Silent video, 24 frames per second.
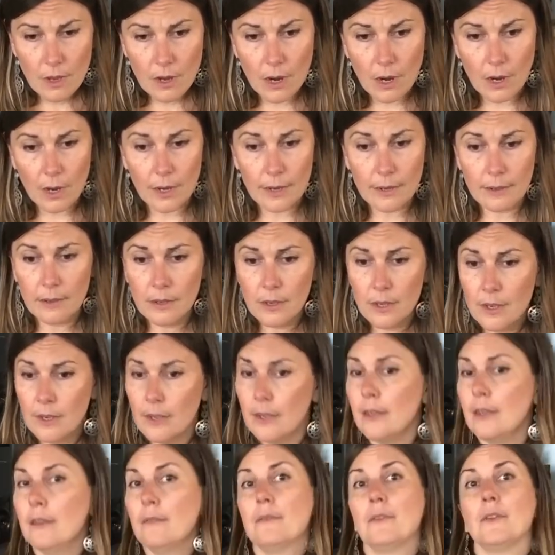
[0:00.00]
Uh,
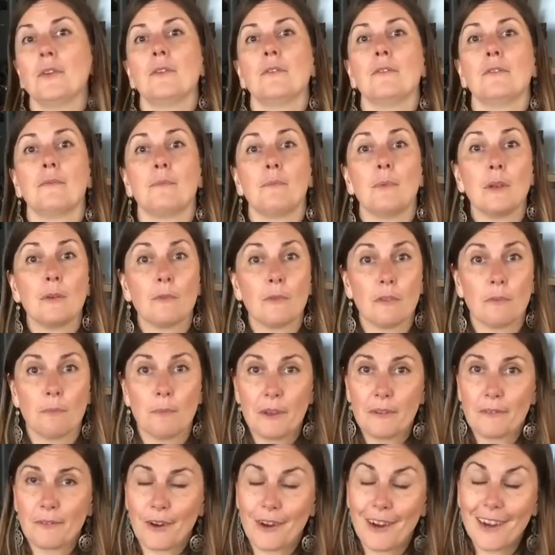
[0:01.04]
if you've been with
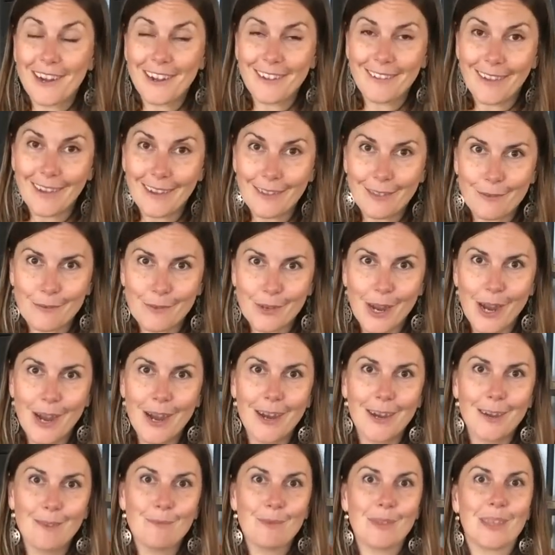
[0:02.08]
me for any length of
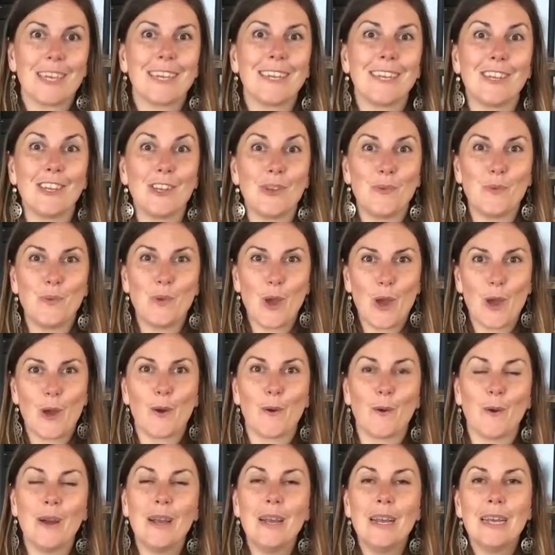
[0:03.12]
time, then you
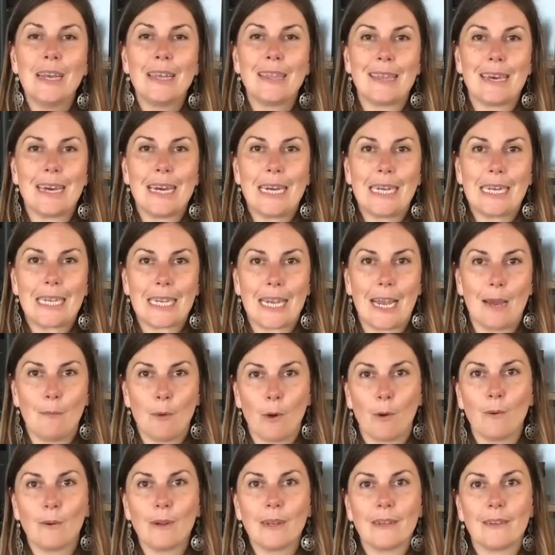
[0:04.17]
know that I'm
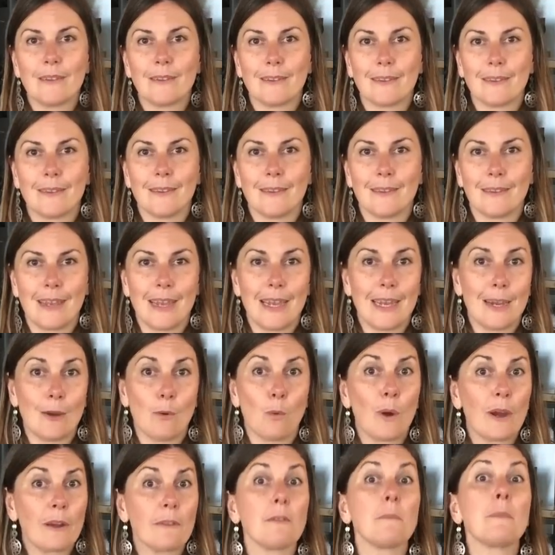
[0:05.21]
always saying
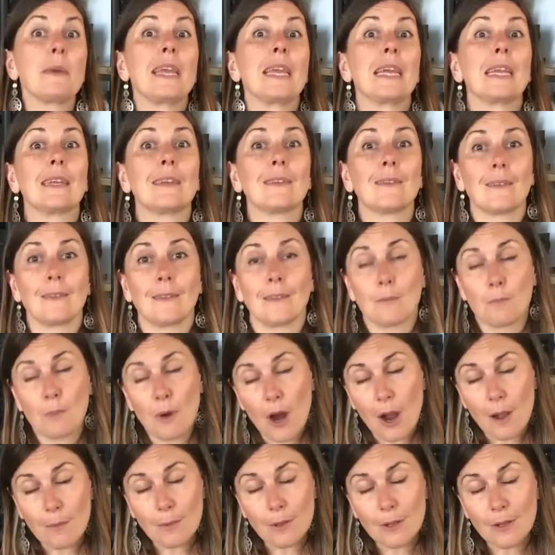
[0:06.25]
where the pain is and the
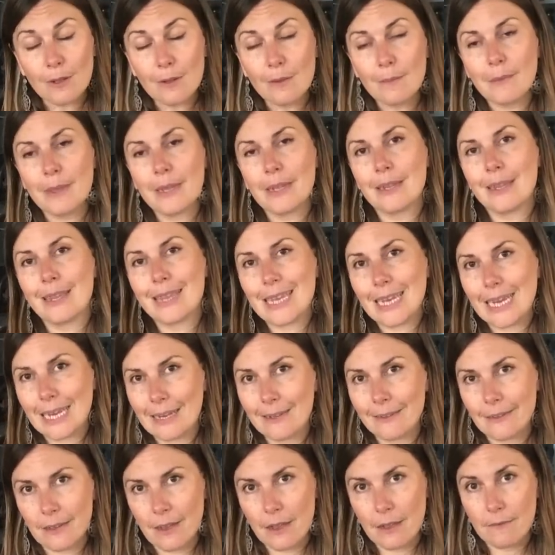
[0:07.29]
problem, and in the
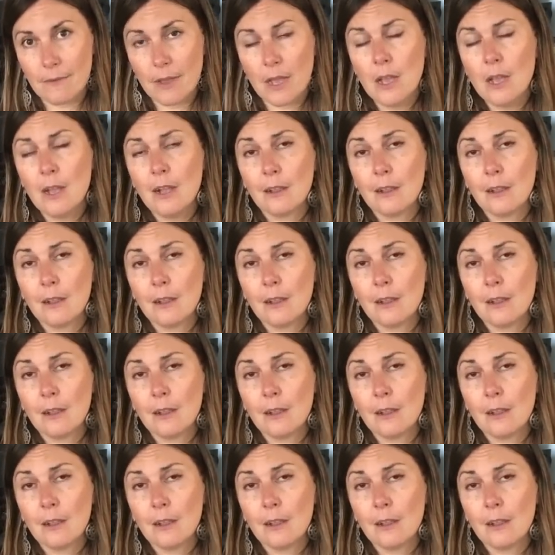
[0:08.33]
case of